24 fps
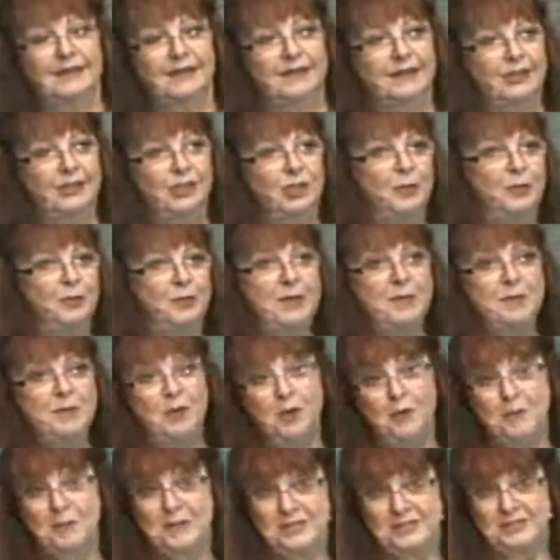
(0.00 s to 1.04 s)
you'll be
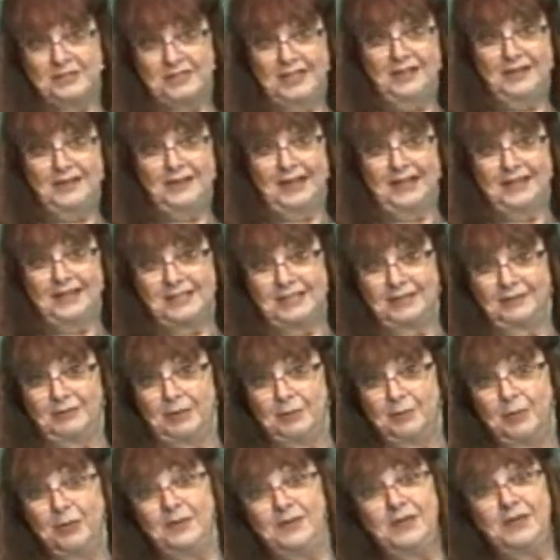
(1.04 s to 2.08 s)
more mysterious if
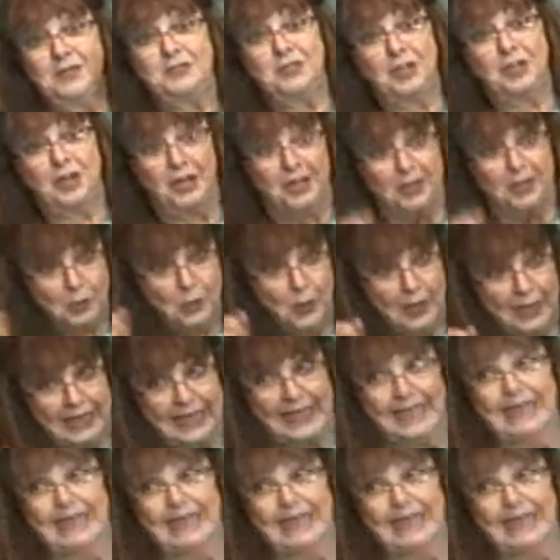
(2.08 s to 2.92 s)
you put this on quick.